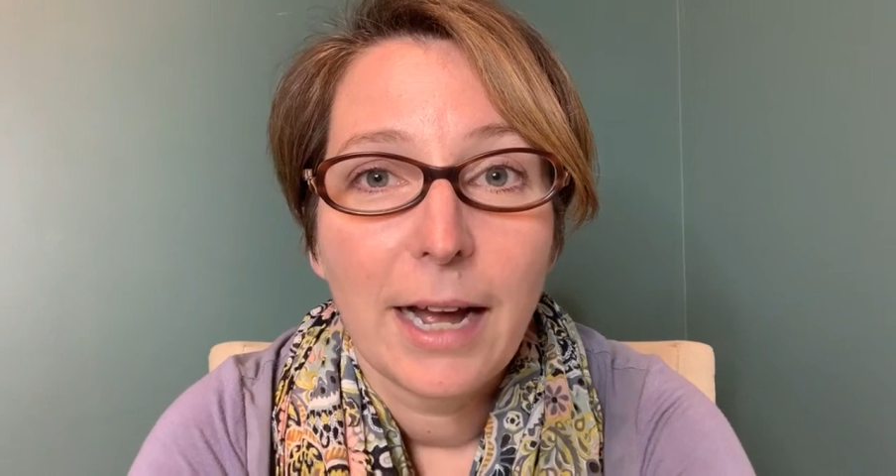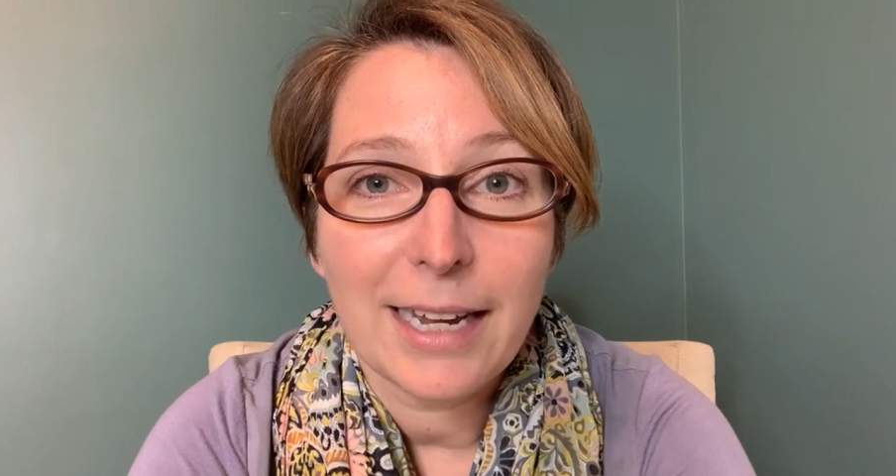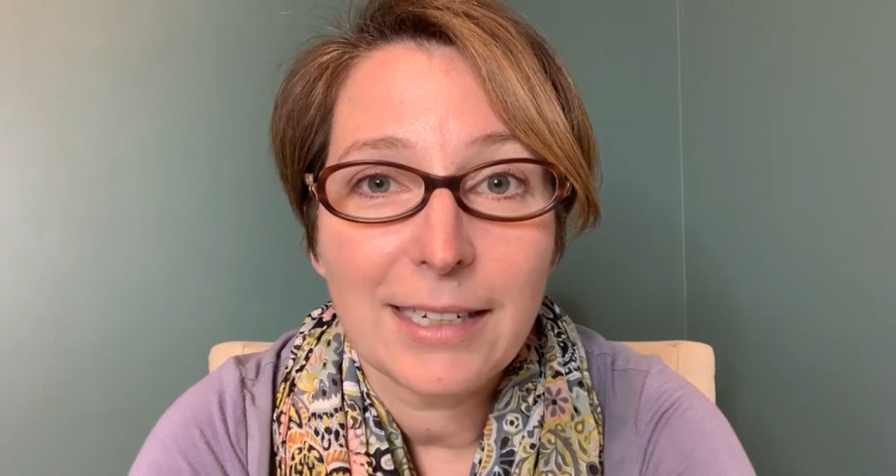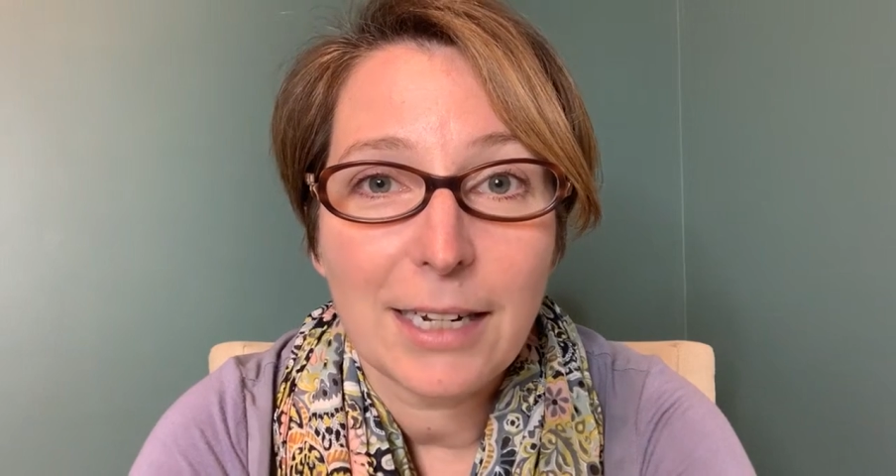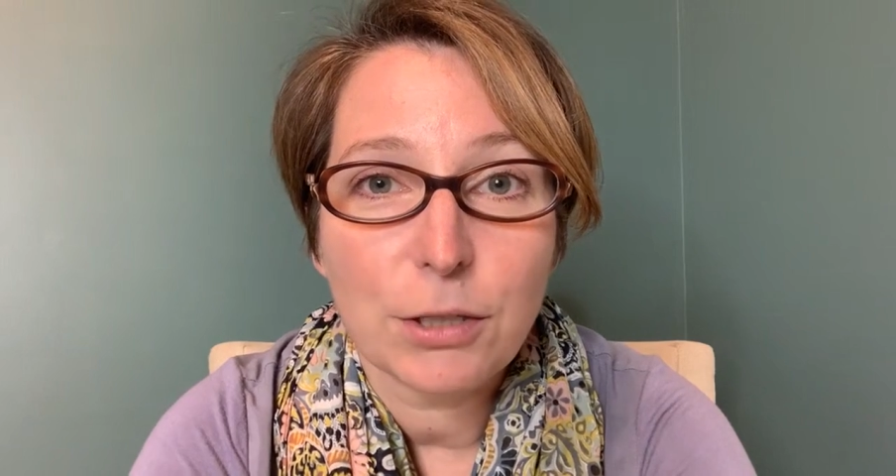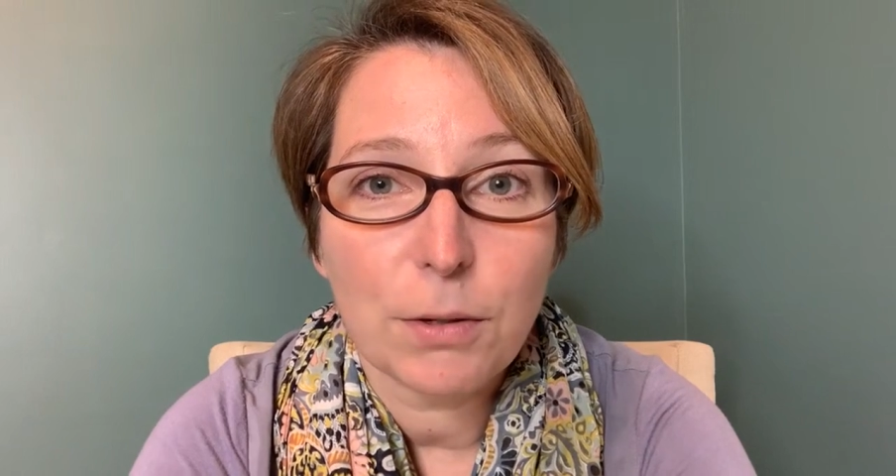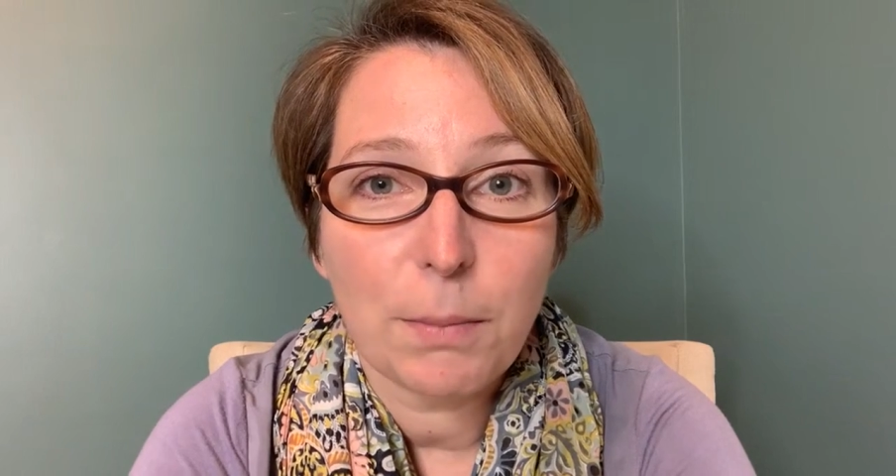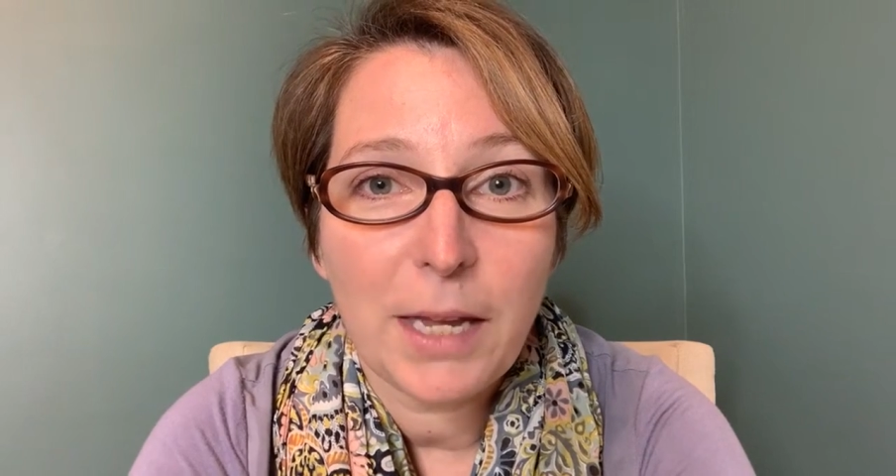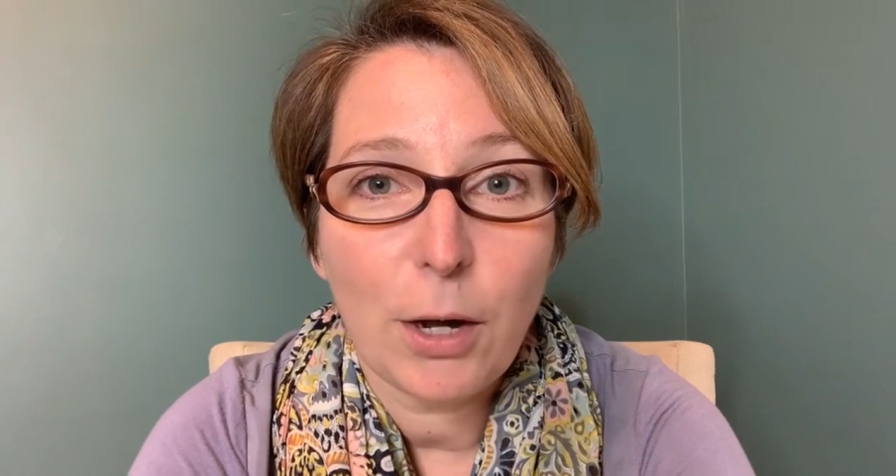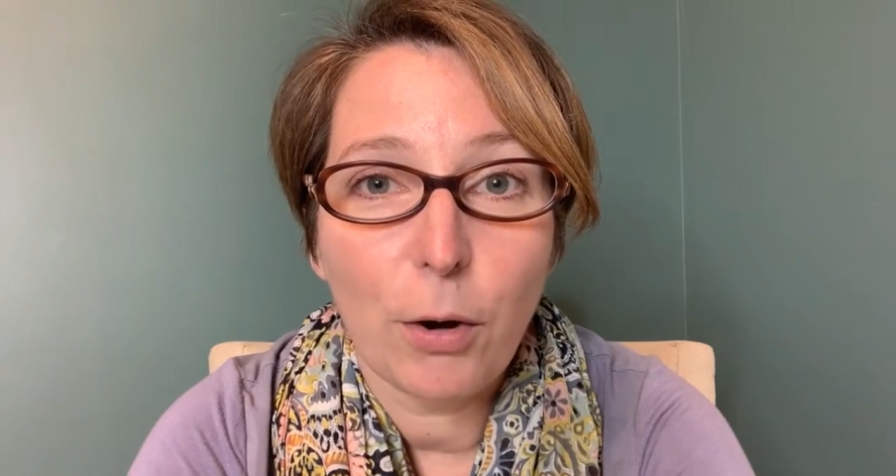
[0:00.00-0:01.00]
get in touch
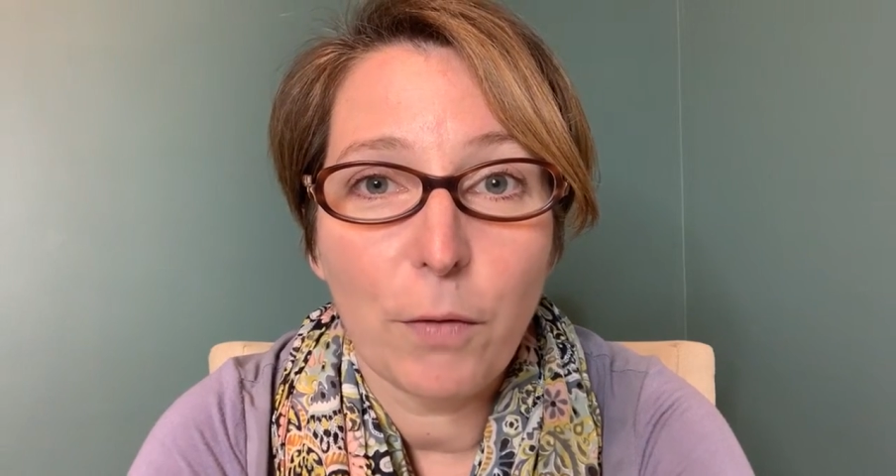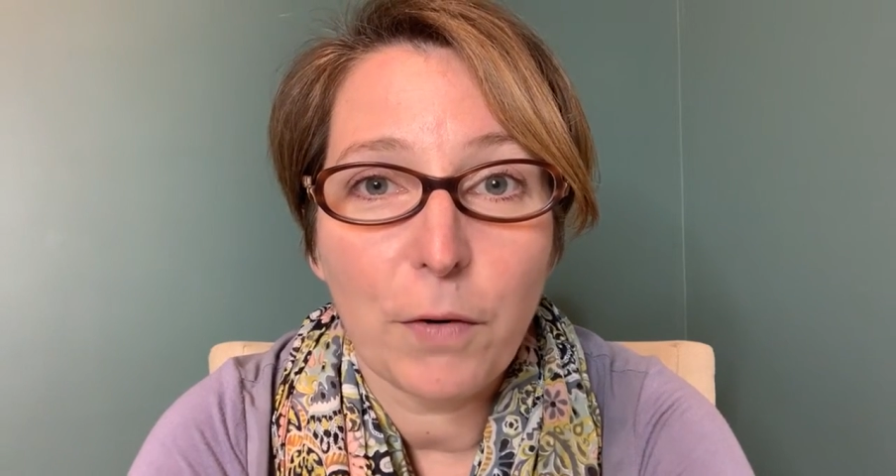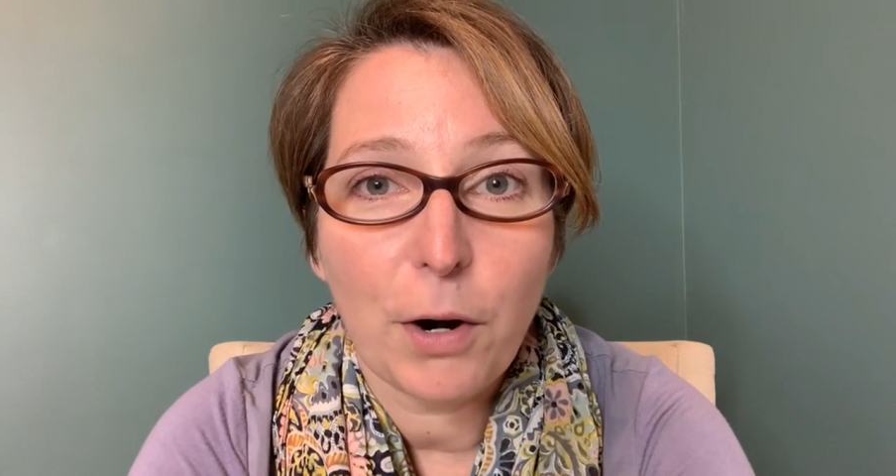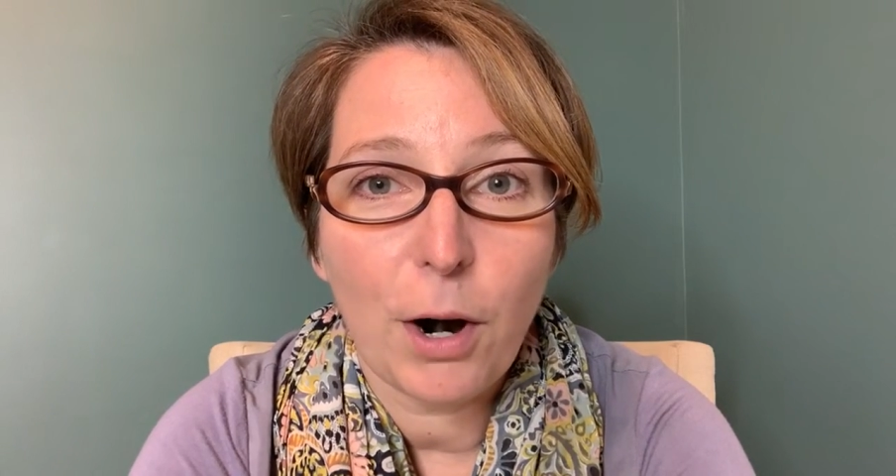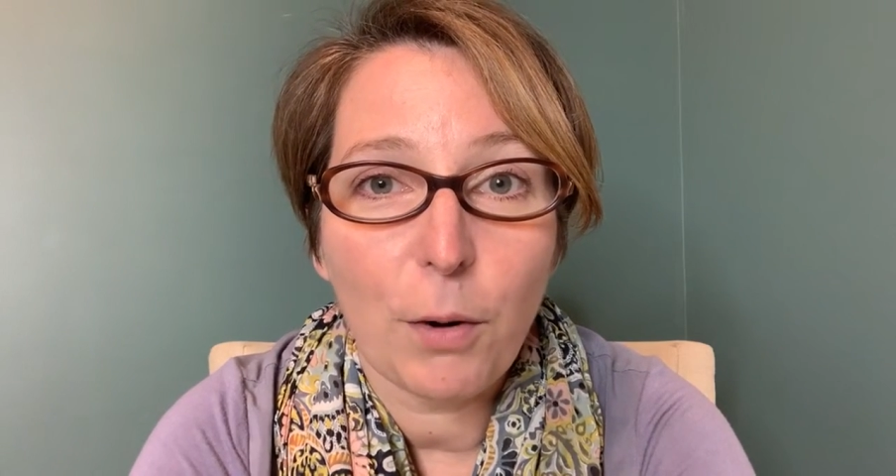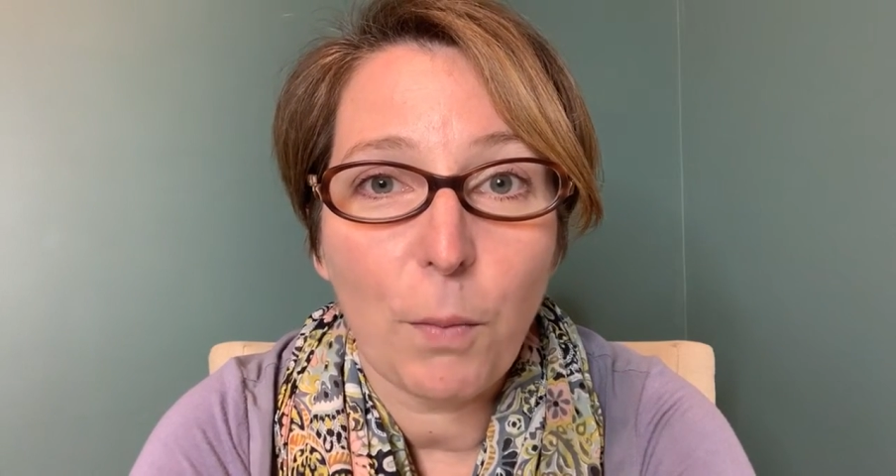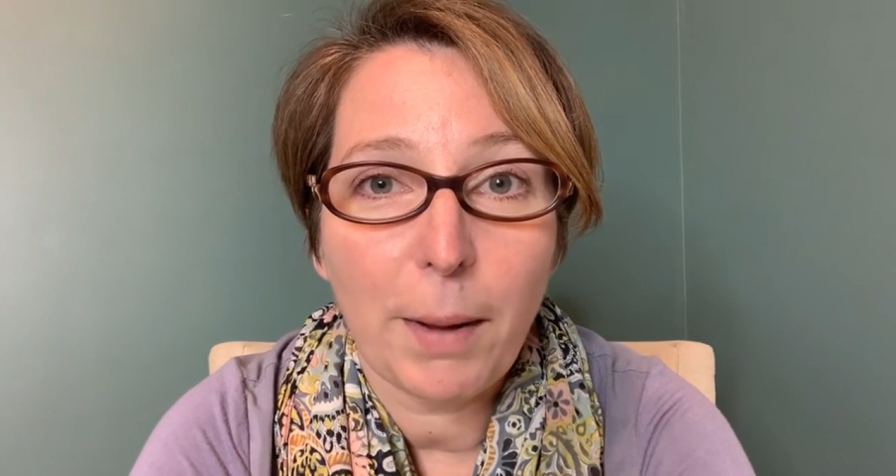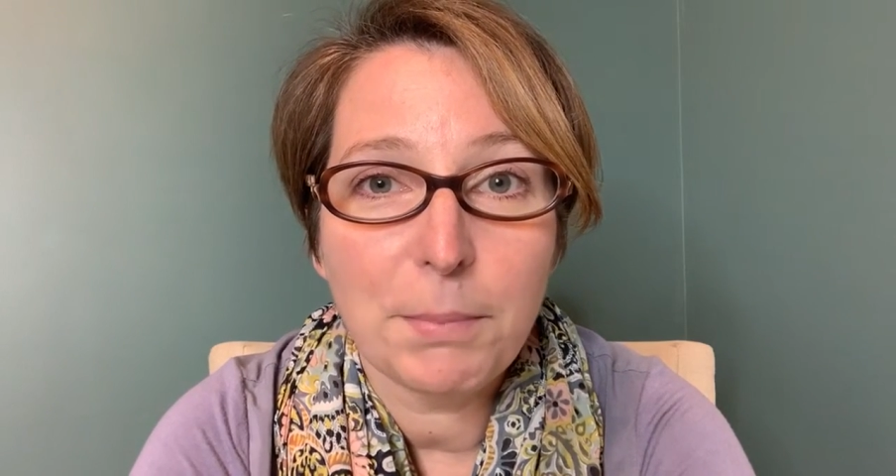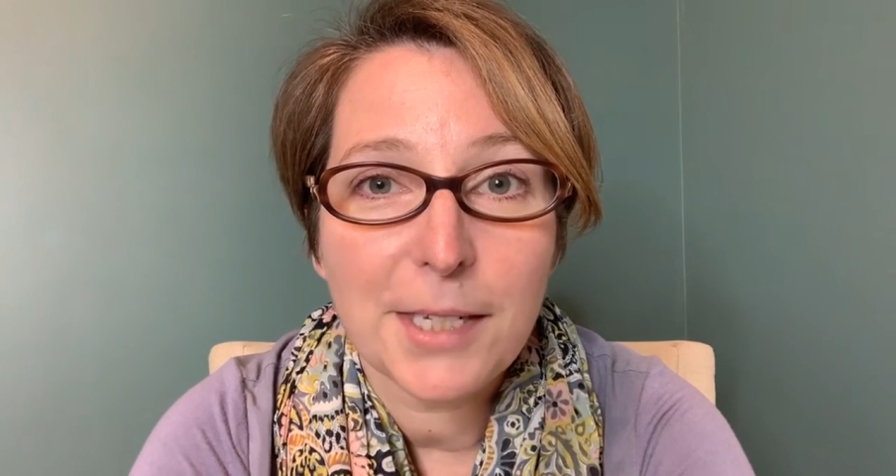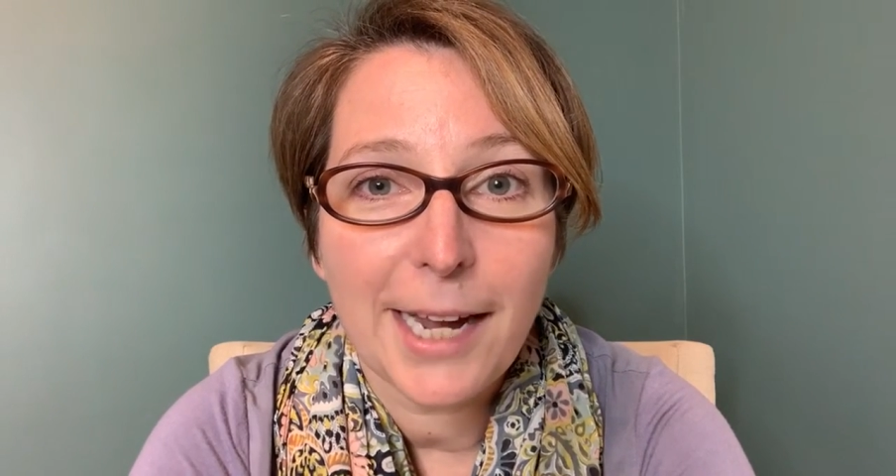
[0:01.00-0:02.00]
with me over our
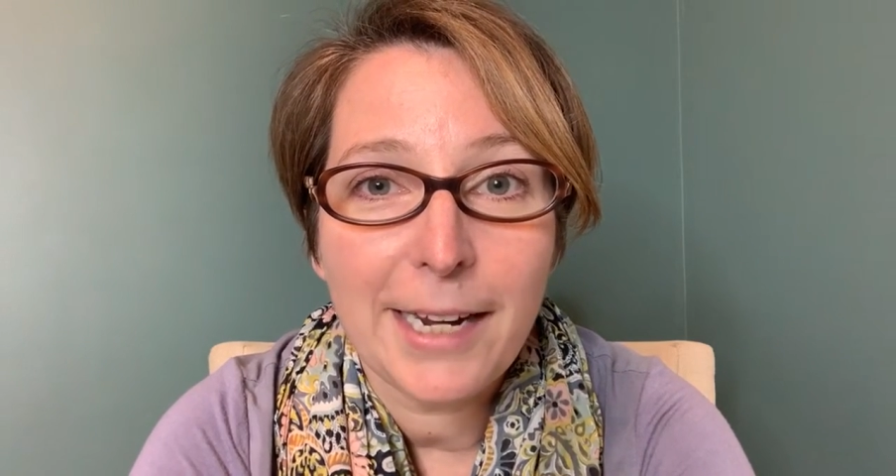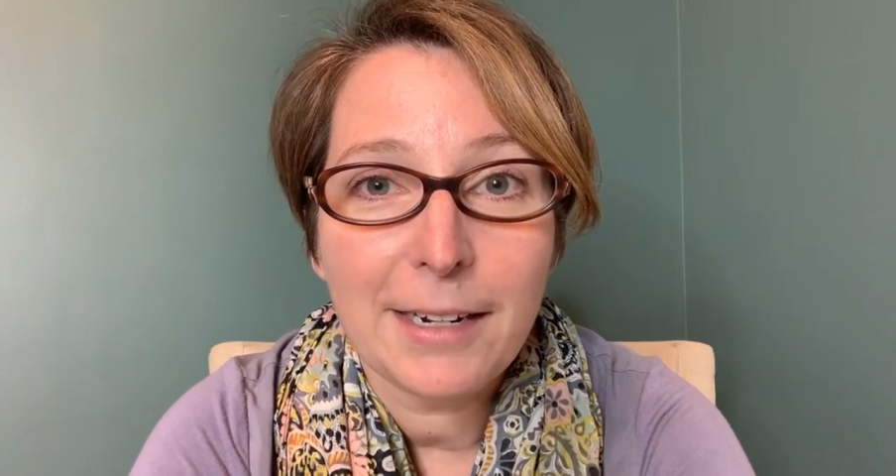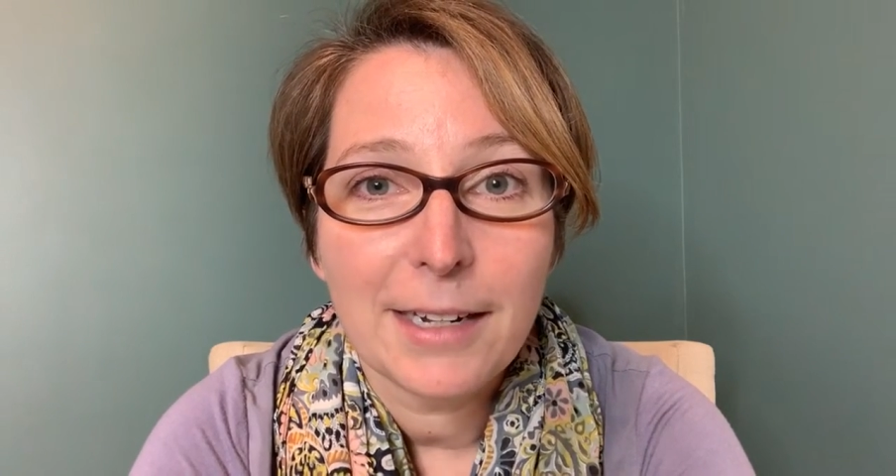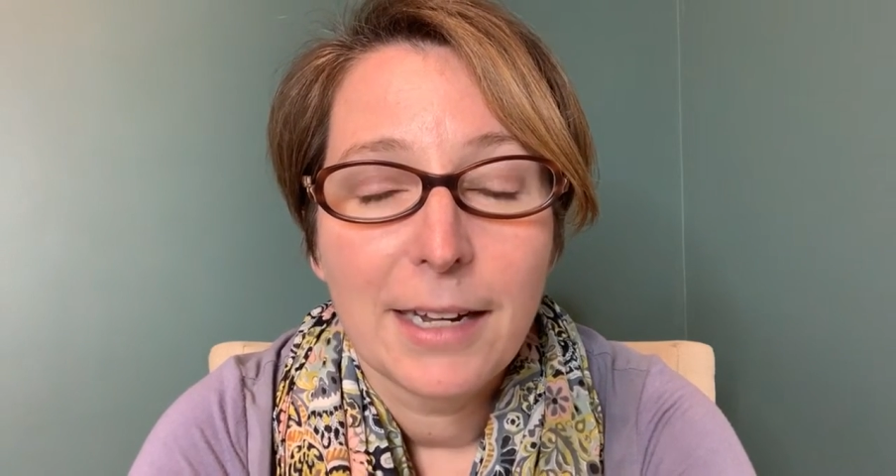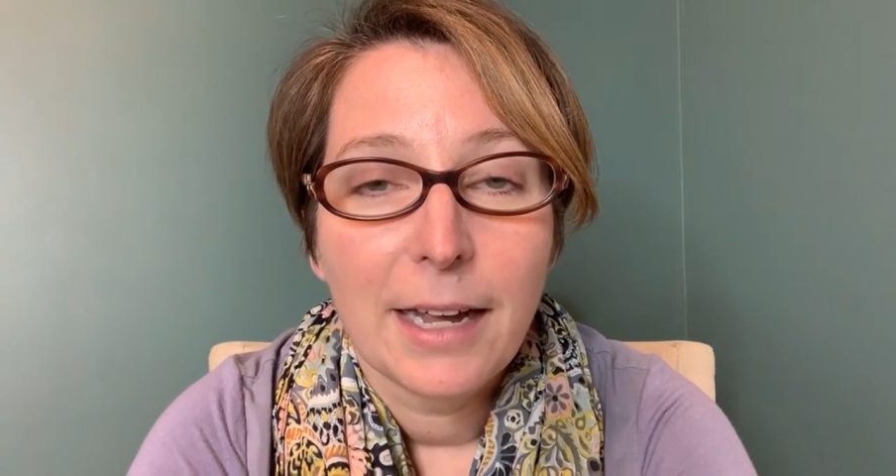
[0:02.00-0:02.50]
website.